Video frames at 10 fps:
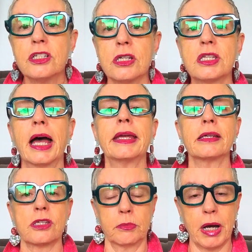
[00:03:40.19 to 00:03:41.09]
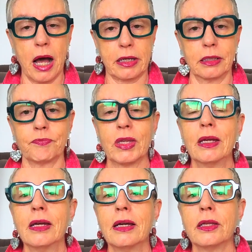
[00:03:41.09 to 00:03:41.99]
to take it to market.
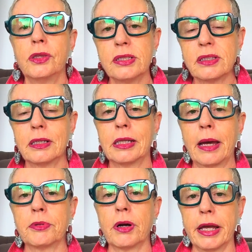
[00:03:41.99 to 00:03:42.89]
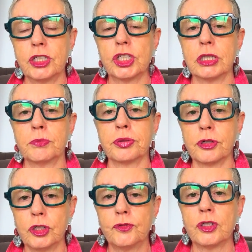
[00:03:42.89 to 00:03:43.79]
This collaboration
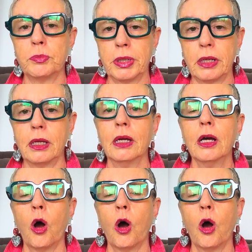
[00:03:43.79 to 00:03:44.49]
proved to be